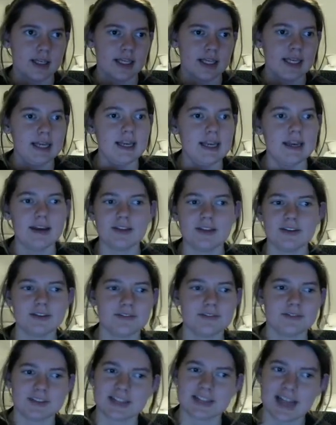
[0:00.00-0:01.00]
another
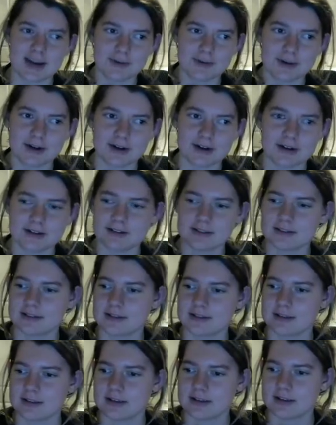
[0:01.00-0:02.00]
flower,
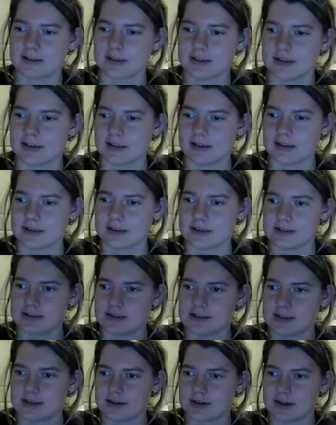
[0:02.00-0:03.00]

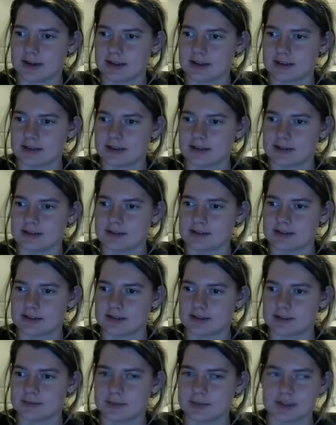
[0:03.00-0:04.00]
and on this
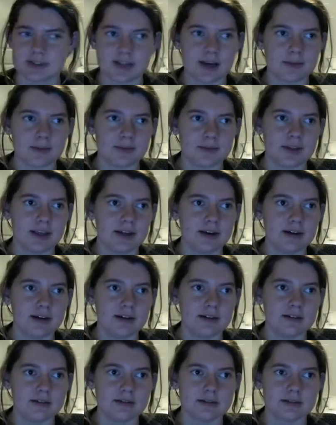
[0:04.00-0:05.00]
top
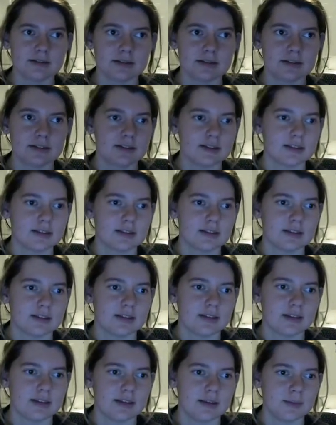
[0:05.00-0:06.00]
layer,
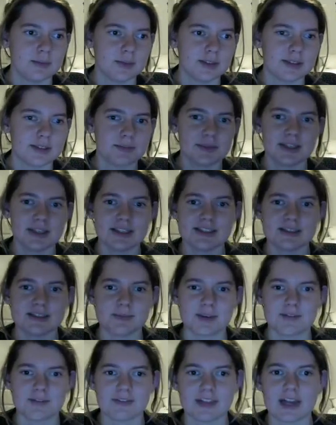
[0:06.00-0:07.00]
I'm going to place
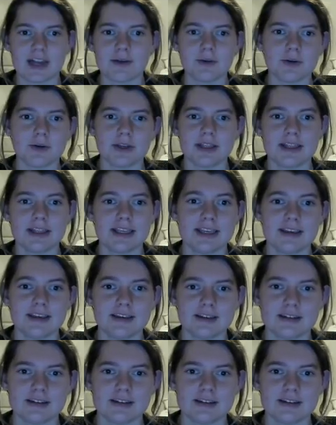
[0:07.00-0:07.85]
my flowery link.